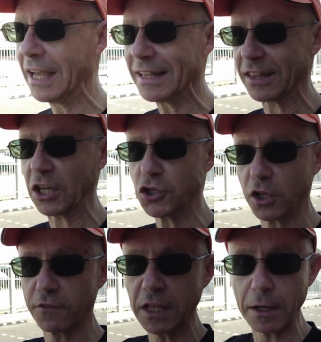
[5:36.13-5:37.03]
that they should
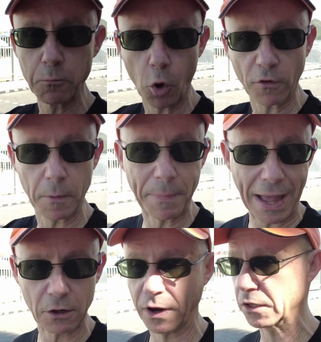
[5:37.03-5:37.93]
have done more of a
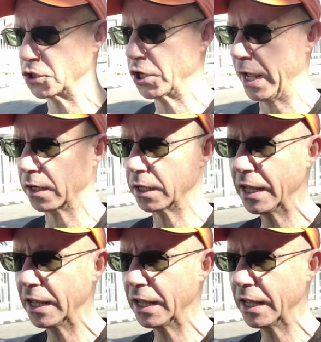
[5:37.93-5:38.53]
background check,